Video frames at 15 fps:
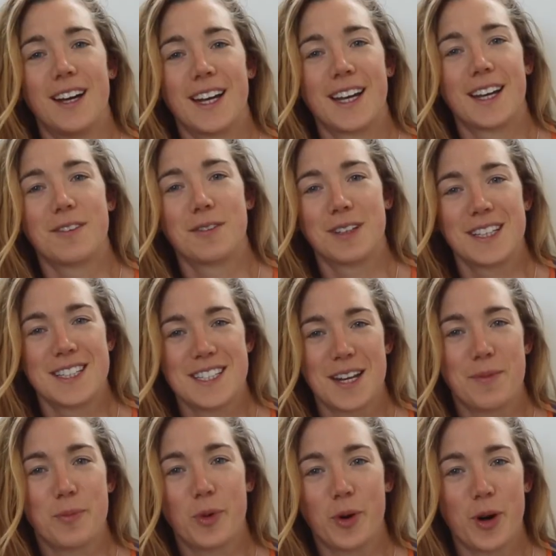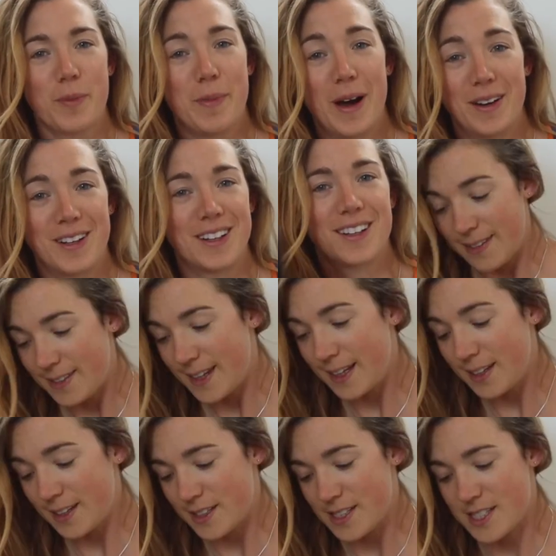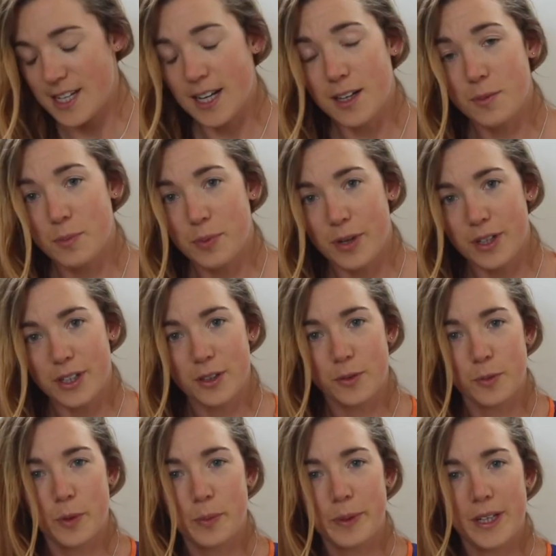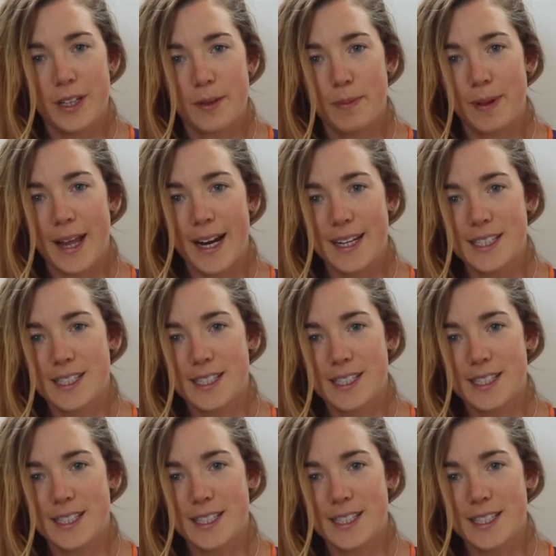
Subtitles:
I can't really say more about it. Then the second product will be the black